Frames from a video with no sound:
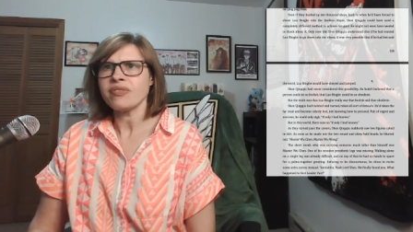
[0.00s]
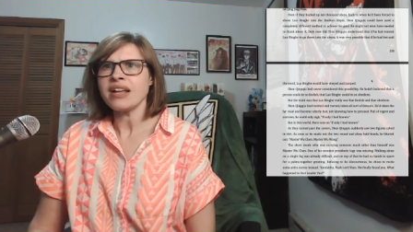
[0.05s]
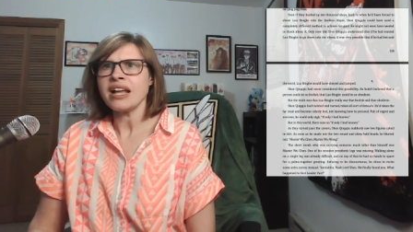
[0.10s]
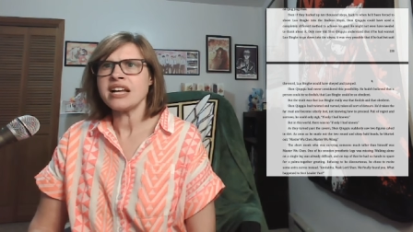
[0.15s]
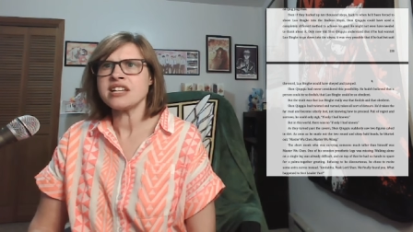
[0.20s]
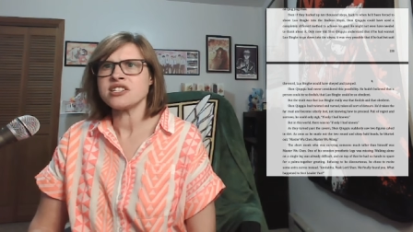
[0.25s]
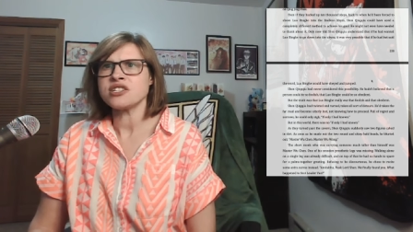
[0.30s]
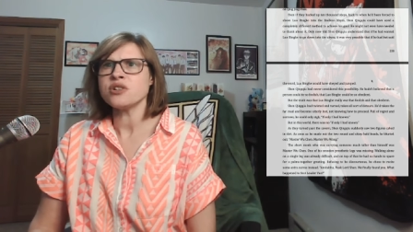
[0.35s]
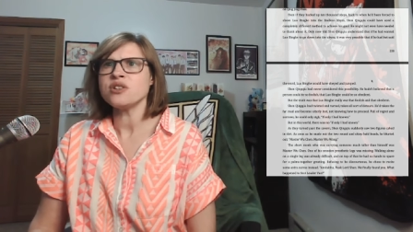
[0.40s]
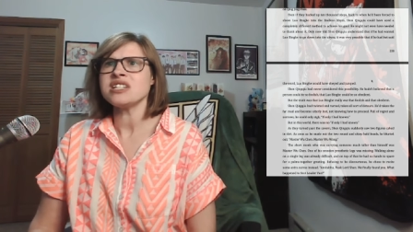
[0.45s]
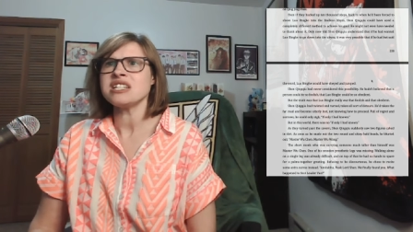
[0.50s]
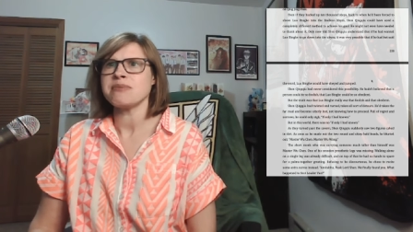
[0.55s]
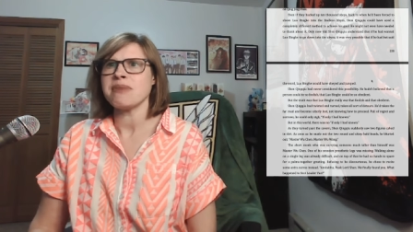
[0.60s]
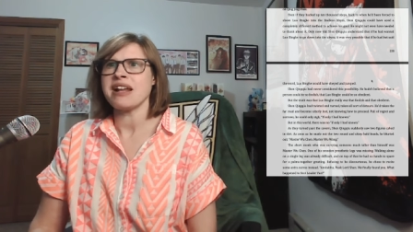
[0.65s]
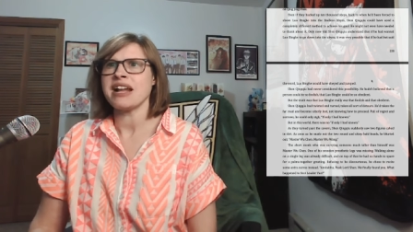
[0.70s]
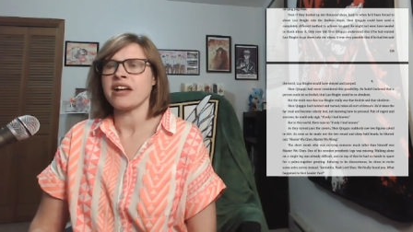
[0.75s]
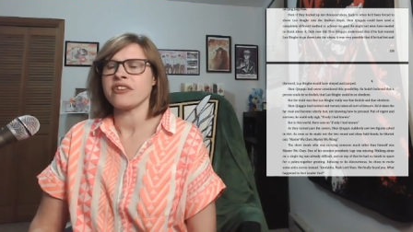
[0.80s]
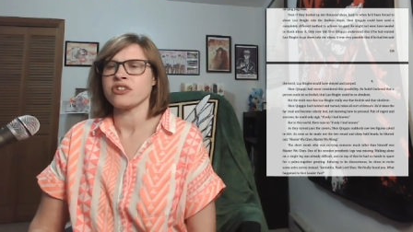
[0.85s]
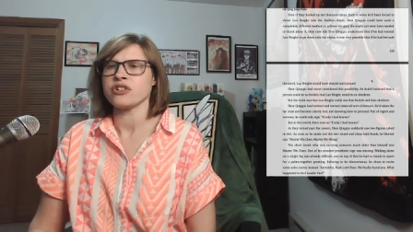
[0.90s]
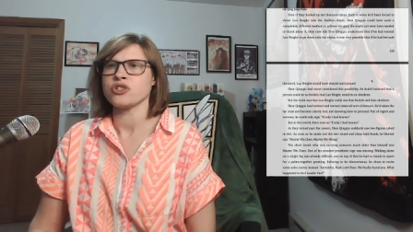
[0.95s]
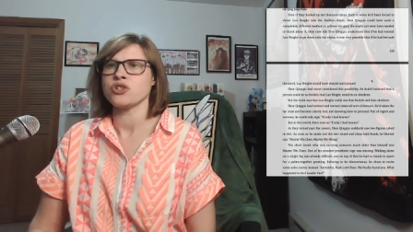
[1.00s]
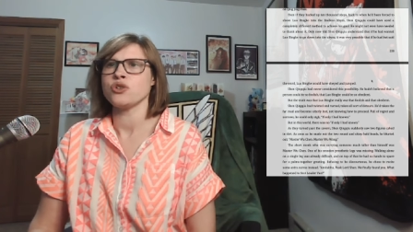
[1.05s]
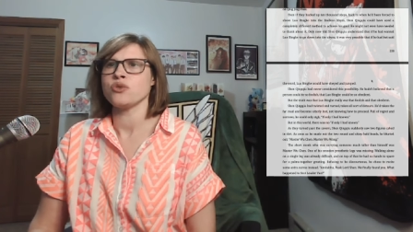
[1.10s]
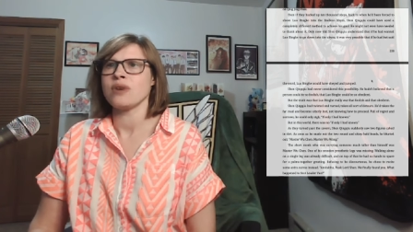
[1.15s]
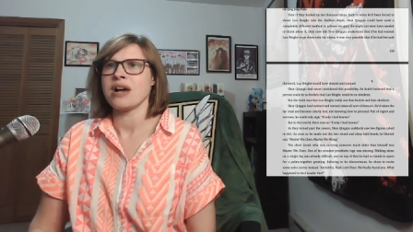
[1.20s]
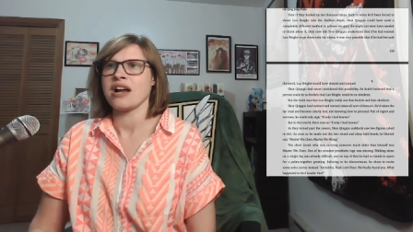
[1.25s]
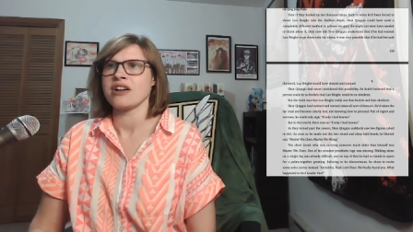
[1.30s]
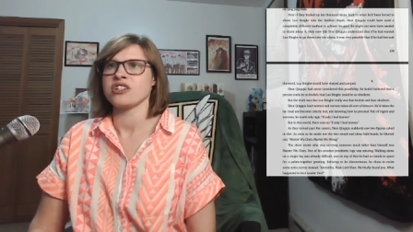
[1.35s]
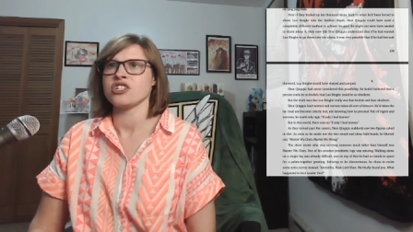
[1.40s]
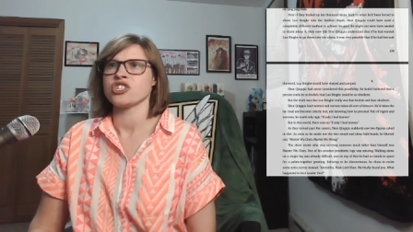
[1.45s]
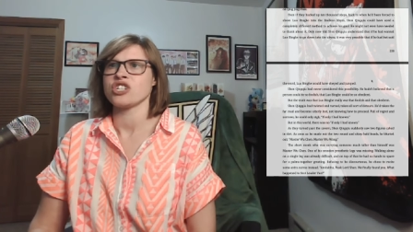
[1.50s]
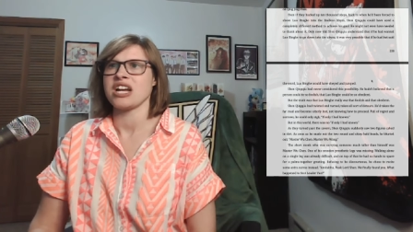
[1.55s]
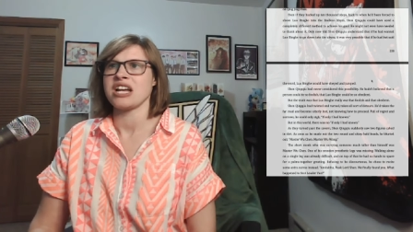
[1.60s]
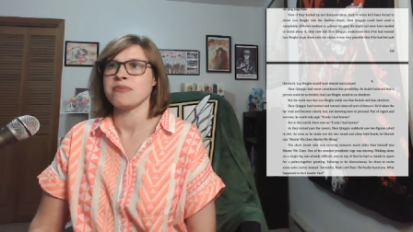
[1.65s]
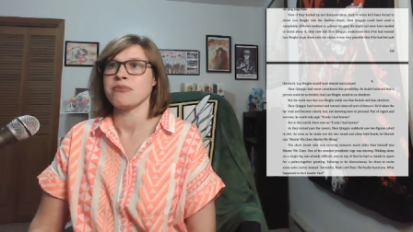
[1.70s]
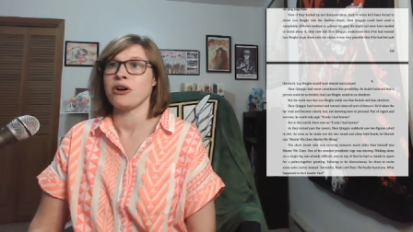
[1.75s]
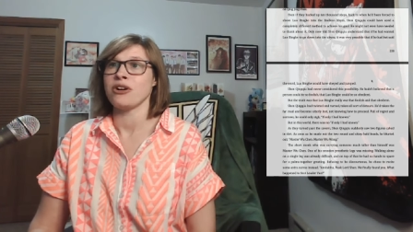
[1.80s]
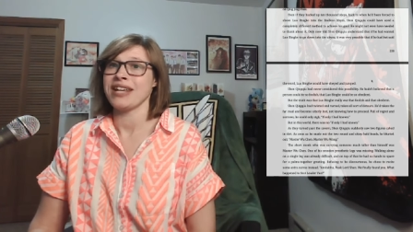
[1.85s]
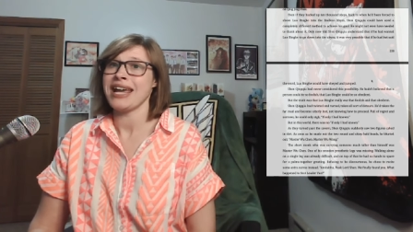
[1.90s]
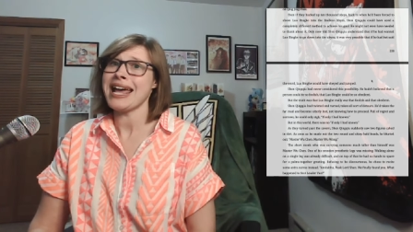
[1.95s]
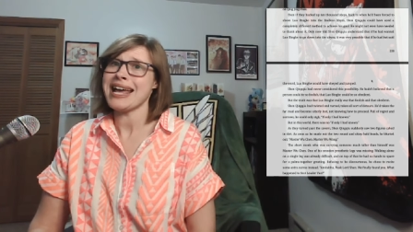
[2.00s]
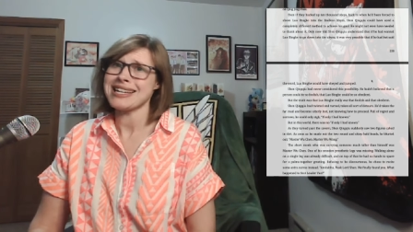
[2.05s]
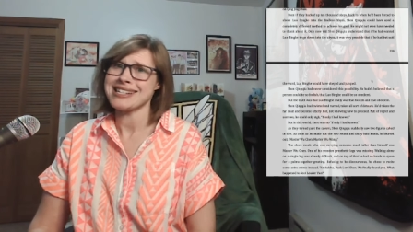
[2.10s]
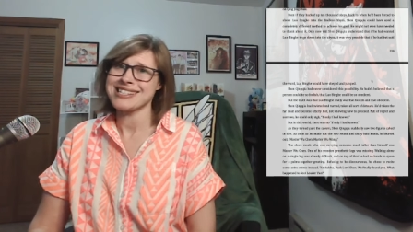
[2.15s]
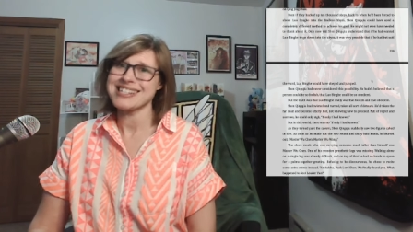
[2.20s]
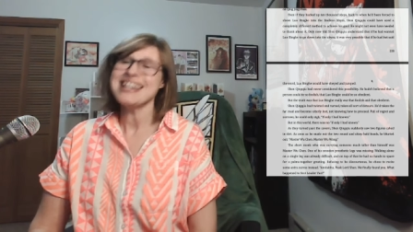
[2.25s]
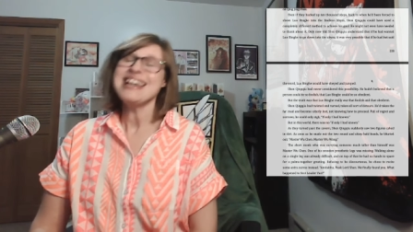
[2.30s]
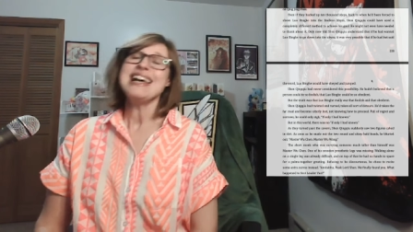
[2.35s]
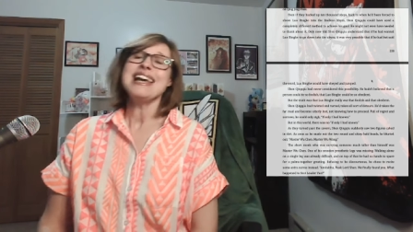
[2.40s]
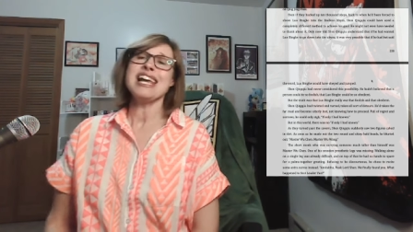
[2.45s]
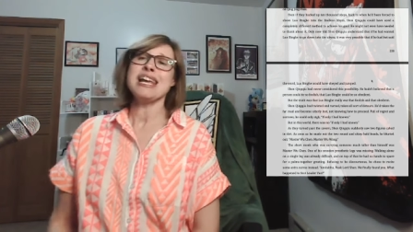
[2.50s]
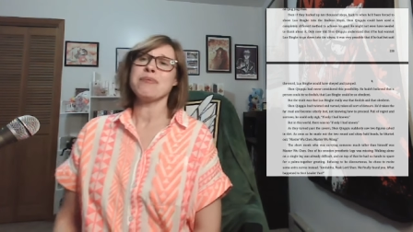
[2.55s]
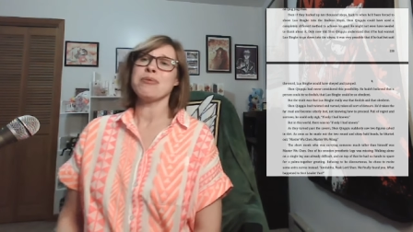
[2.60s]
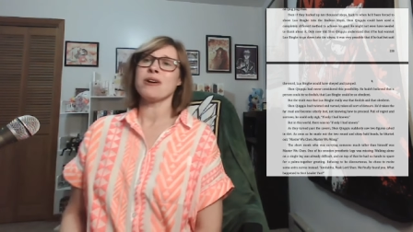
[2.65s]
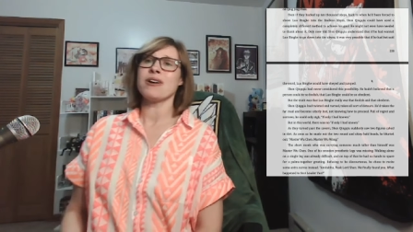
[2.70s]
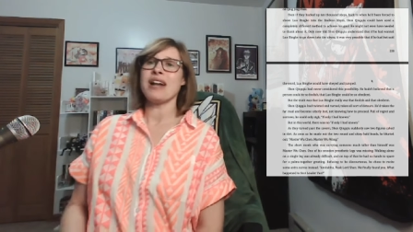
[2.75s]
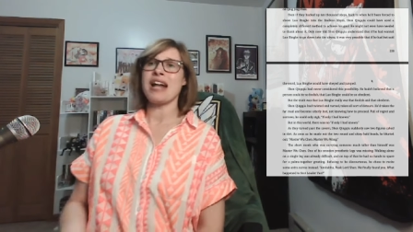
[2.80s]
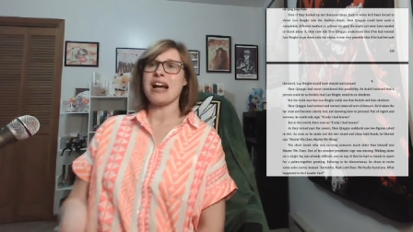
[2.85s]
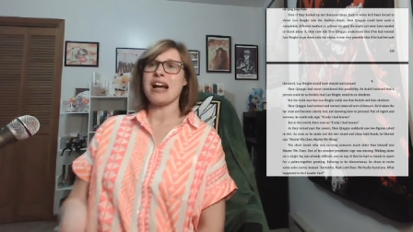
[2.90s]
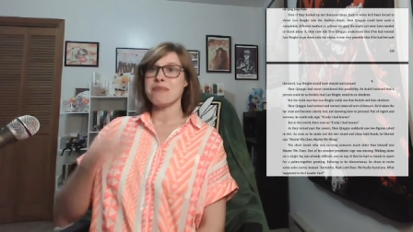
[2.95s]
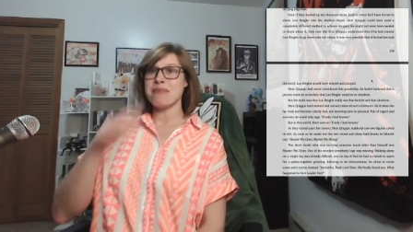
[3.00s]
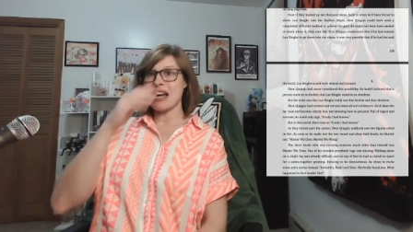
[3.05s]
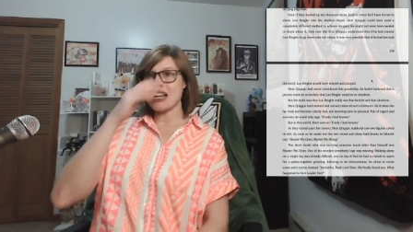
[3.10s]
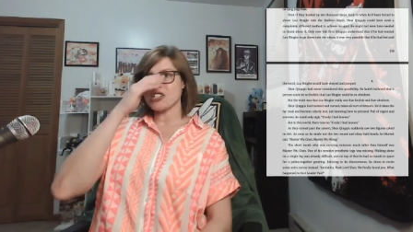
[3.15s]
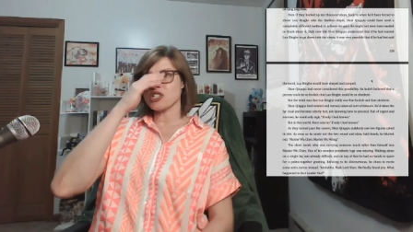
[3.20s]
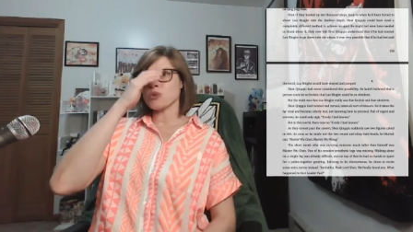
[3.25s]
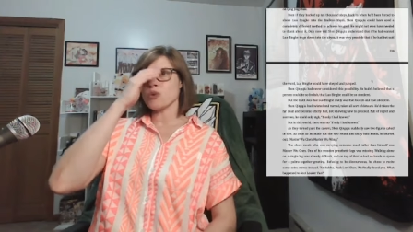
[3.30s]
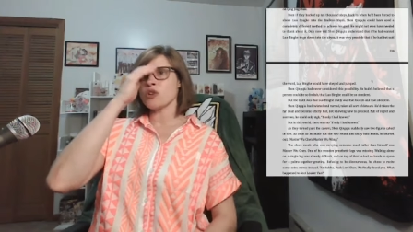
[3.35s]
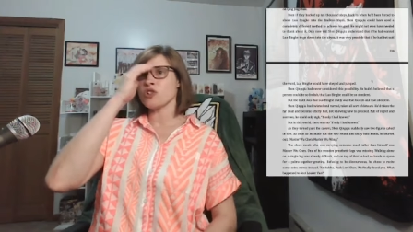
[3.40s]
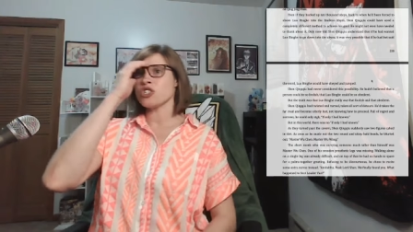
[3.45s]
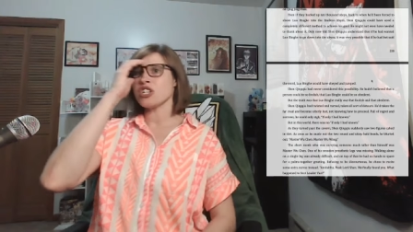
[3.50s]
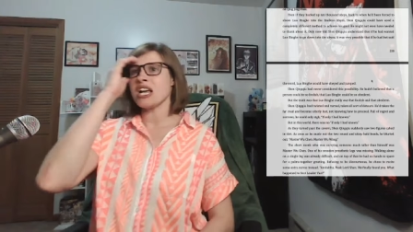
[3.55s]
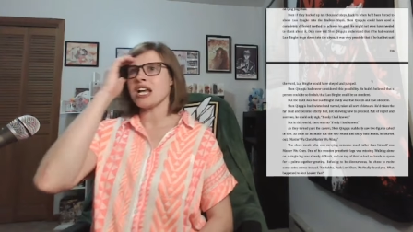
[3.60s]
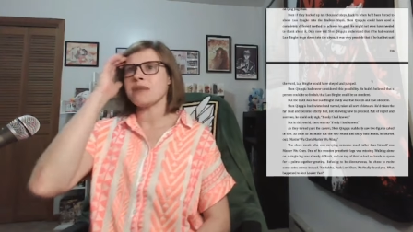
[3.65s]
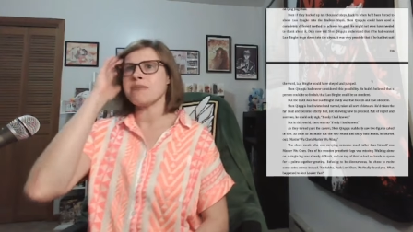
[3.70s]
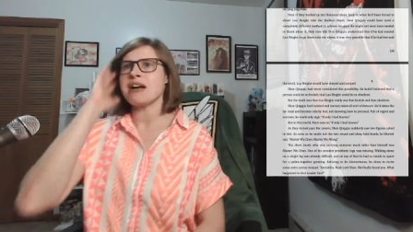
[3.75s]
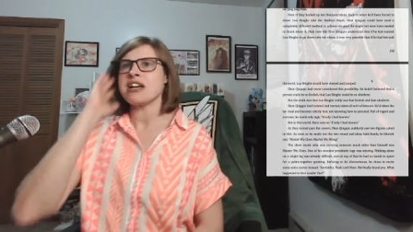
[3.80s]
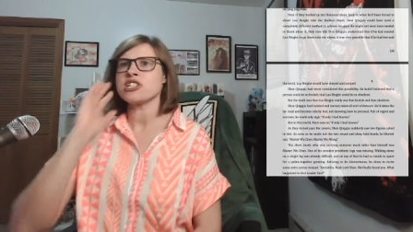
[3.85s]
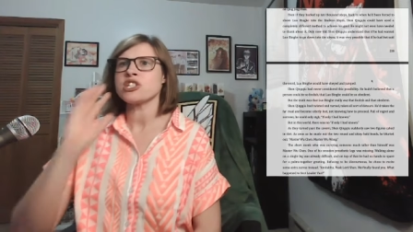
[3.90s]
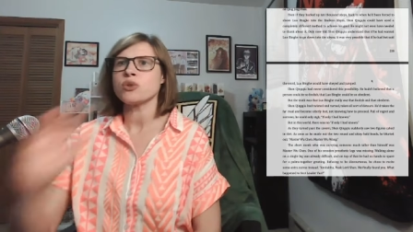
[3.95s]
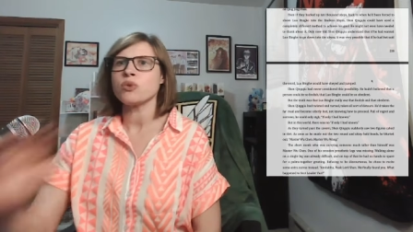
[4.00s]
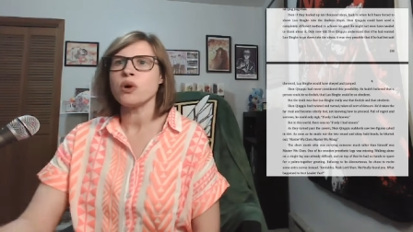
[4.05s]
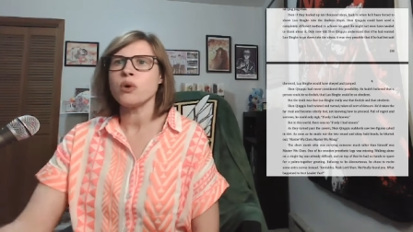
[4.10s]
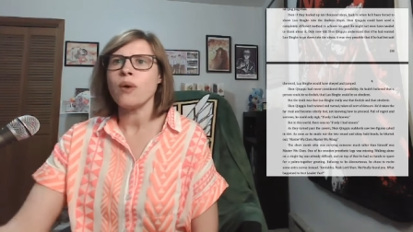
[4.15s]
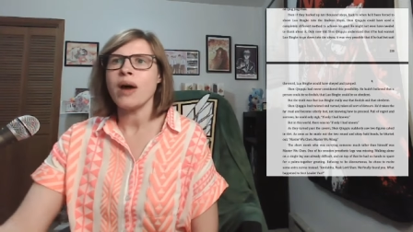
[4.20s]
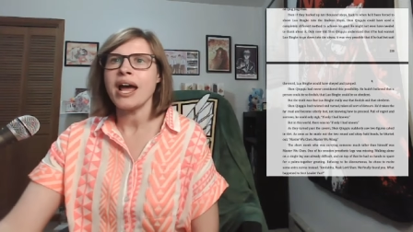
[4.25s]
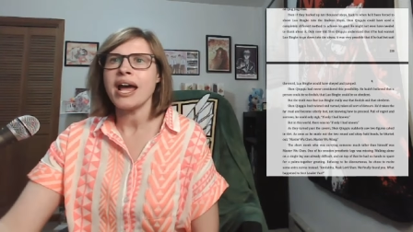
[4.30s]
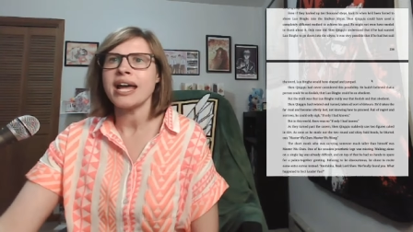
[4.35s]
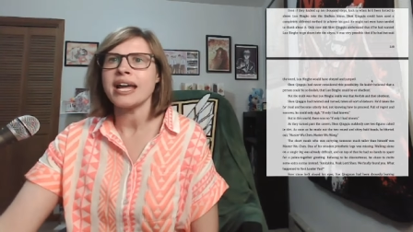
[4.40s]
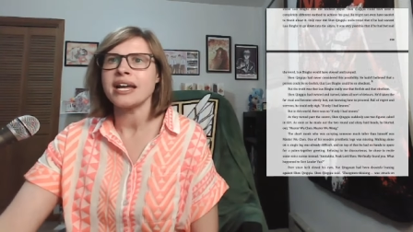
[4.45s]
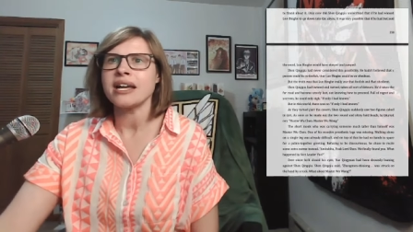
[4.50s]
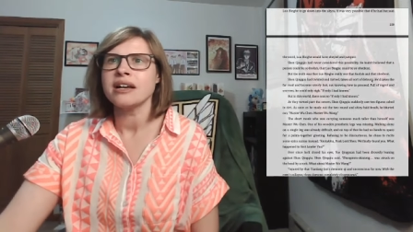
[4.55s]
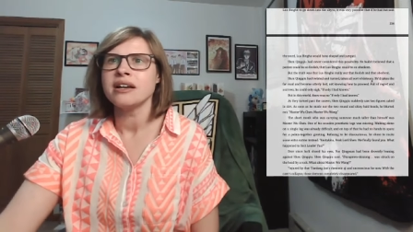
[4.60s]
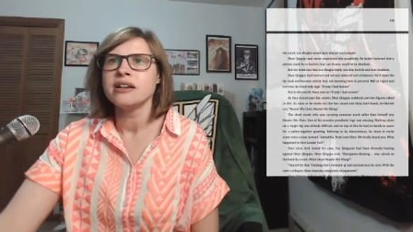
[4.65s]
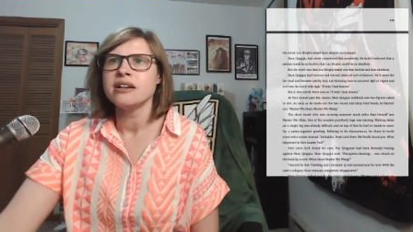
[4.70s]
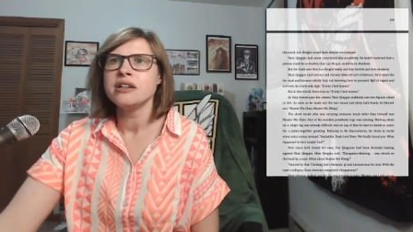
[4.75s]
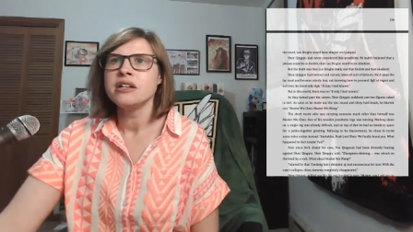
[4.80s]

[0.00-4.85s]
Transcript: As soon as he made out the two round and shiny bald heads, he blurted out, Master Wu Chen, Master Wu Wang.